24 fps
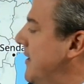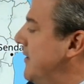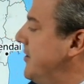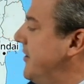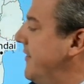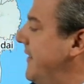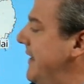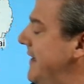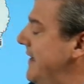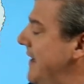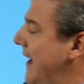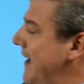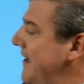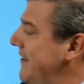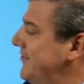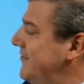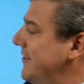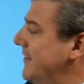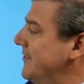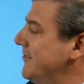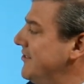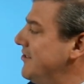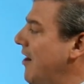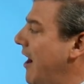to the
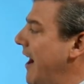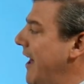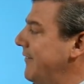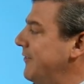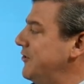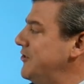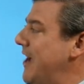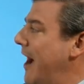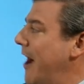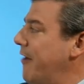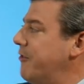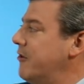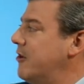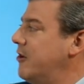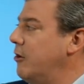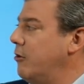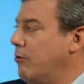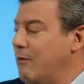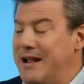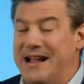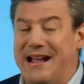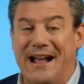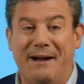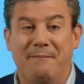eastern side of South
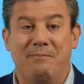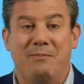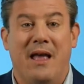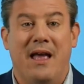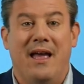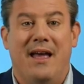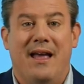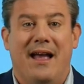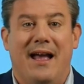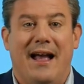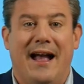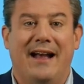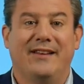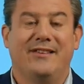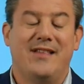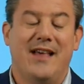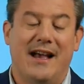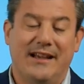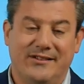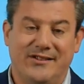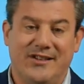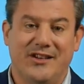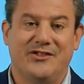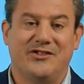Korea as
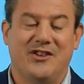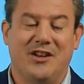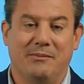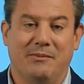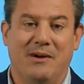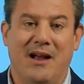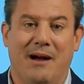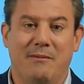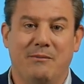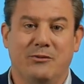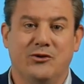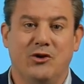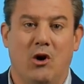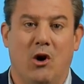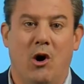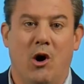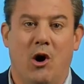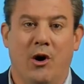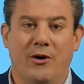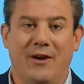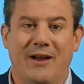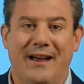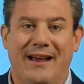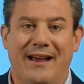that system comes on